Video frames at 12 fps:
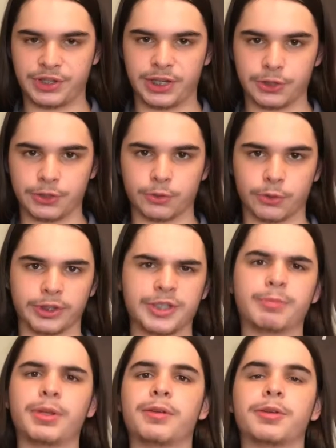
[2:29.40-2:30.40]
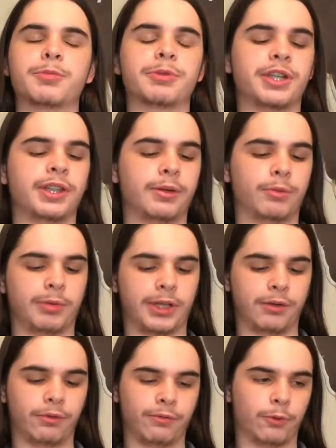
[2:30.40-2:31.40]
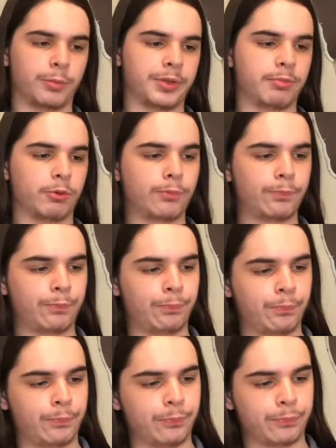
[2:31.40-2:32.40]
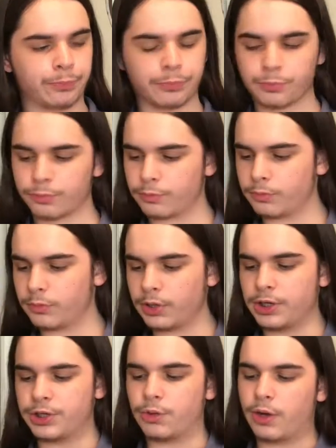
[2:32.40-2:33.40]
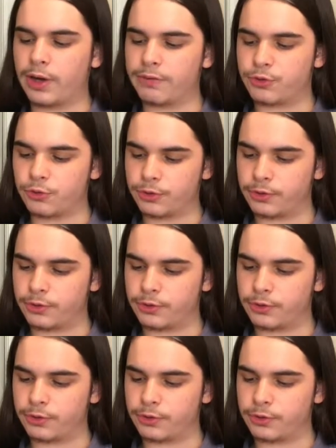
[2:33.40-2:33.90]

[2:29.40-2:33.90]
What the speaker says: a tin sword. Let's pretend like we're playing with 4 people. So now I've